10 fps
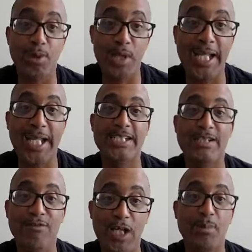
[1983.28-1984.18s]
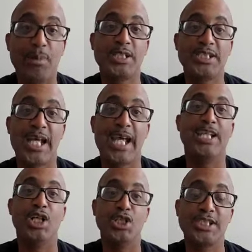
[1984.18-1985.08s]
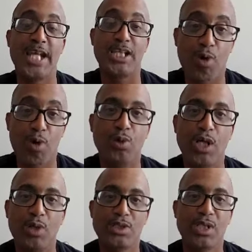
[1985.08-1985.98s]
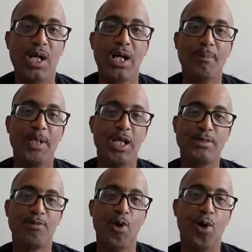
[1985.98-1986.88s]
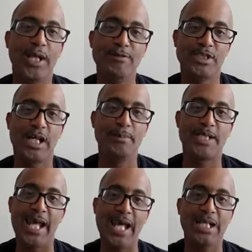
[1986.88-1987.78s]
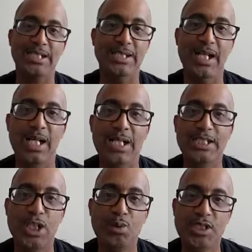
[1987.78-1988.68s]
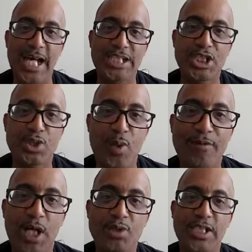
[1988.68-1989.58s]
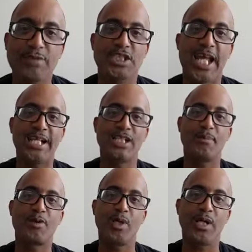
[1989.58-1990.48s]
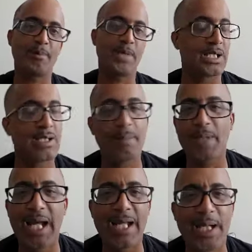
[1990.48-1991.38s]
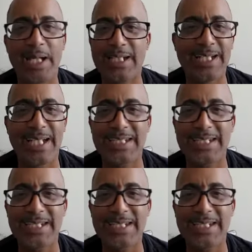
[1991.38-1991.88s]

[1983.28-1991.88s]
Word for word: how to play and develop, like you say, and understand the role, coach. Because before he was coming down and shooting is not a strength, coach. He was jacking up three. I'm like, I'm like, hey man,